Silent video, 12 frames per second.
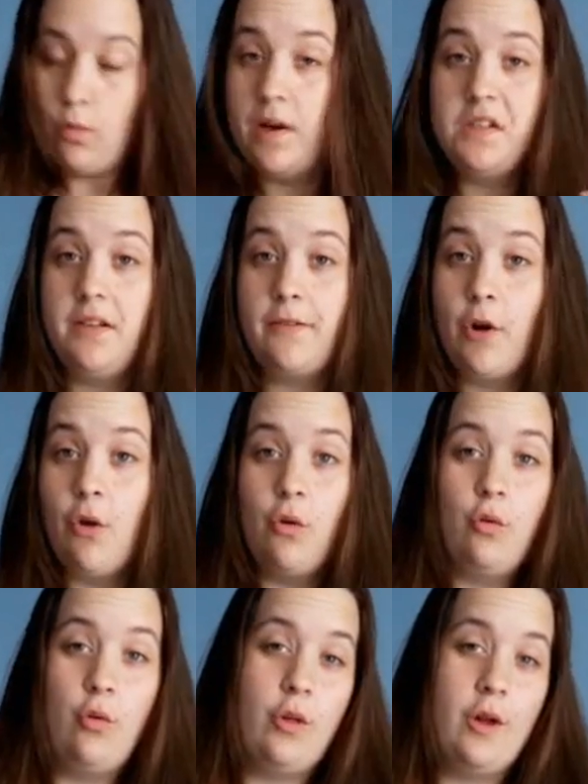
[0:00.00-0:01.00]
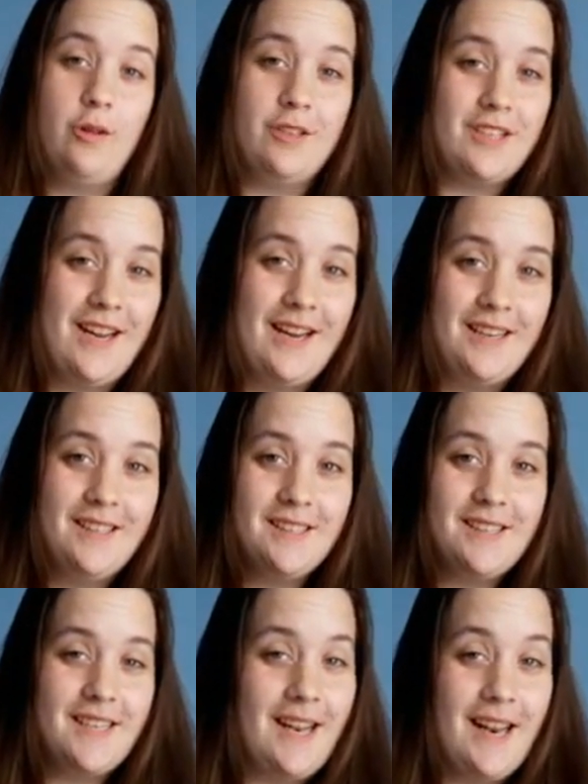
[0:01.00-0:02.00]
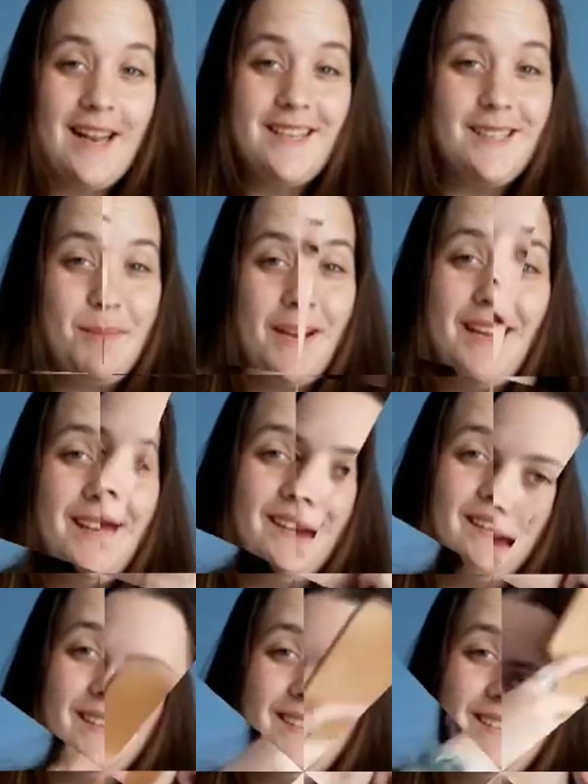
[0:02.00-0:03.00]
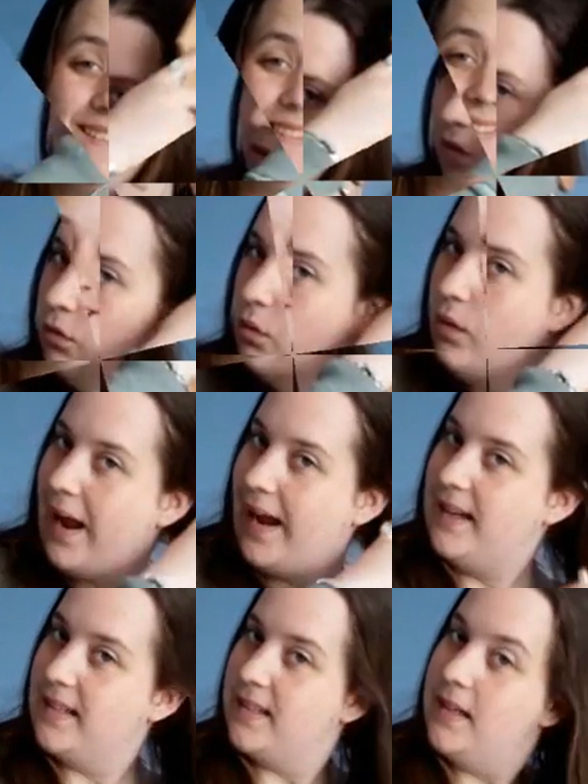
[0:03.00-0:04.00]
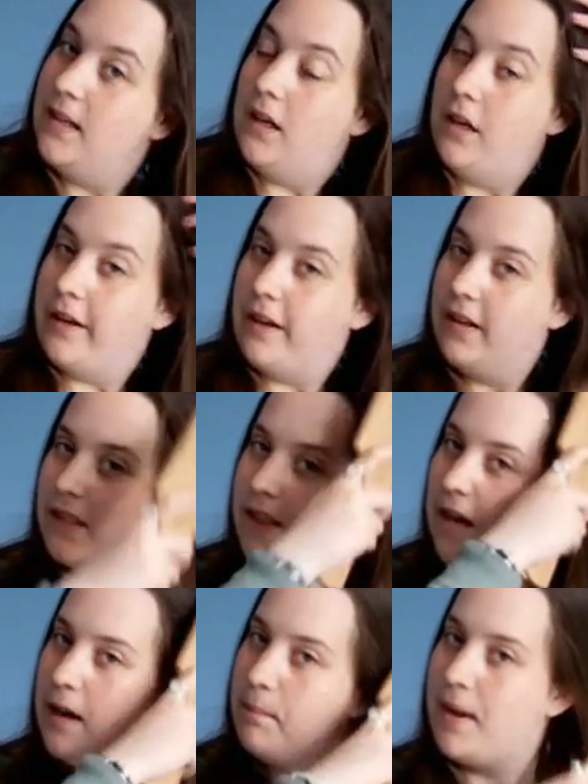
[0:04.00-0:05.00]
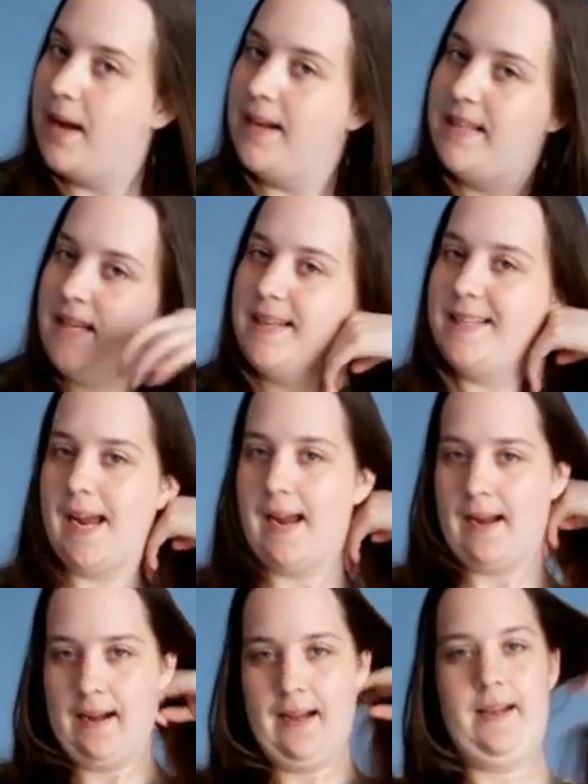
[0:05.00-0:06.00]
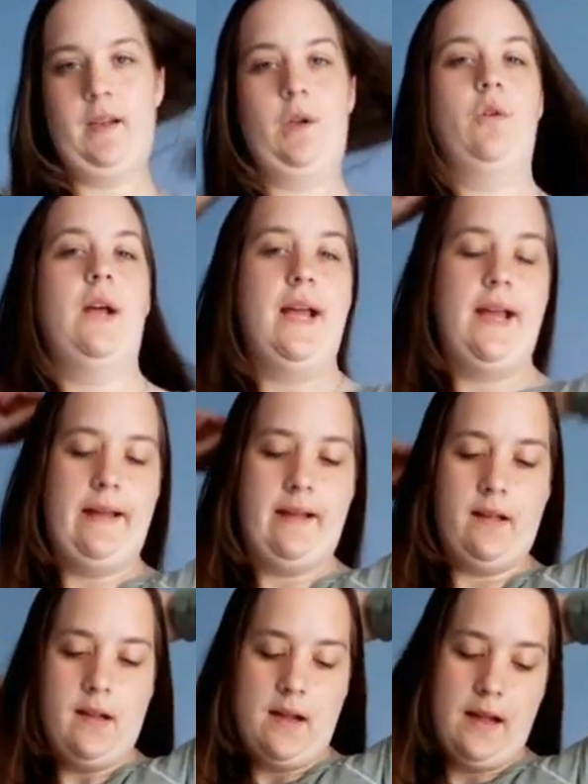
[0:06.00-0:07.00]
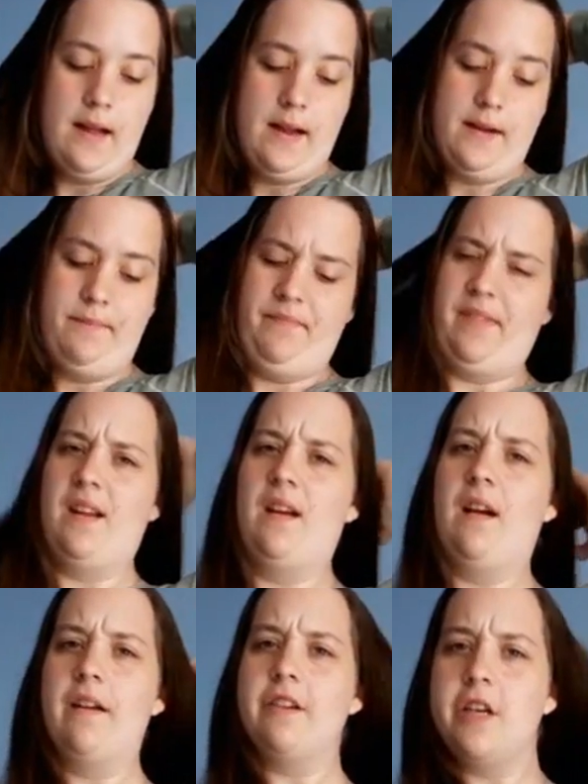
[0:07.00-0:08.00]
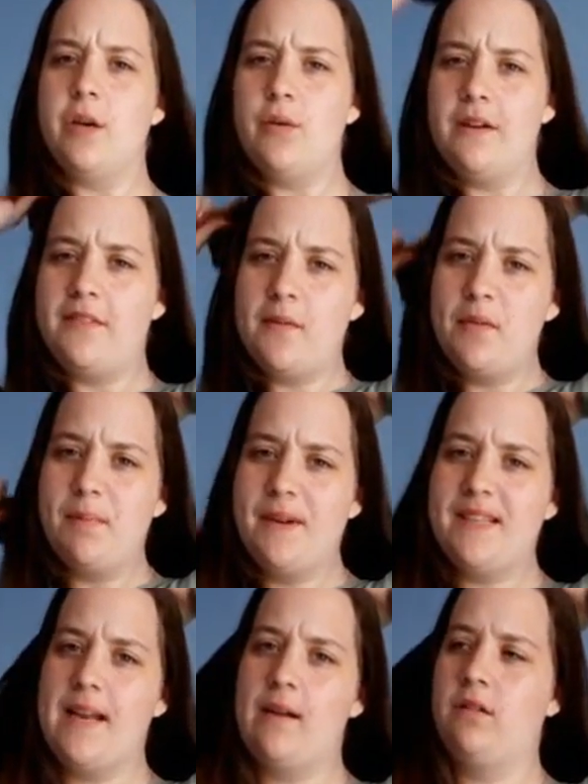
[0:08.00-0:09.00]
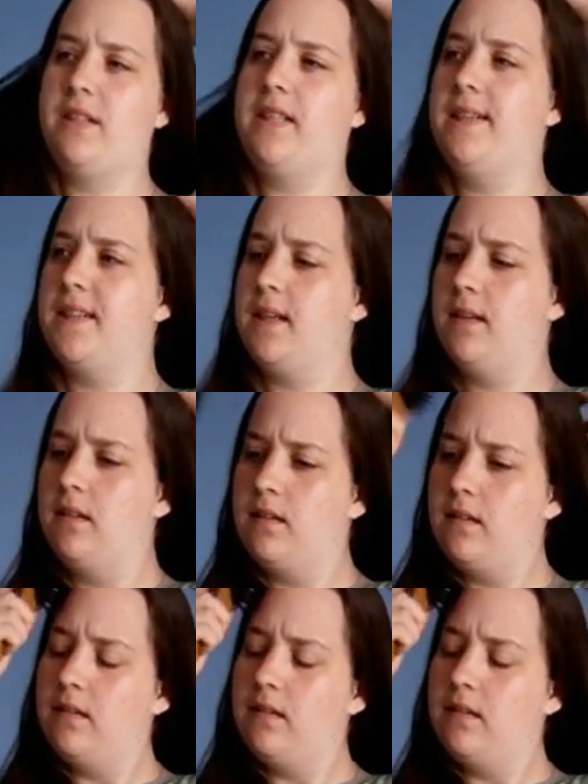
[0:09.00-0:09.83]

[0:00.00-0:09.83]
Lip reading: once you've got all those things, let's begin. As always, we're going to start by detangling your hair. I don't know what I've done with my tangle teaser.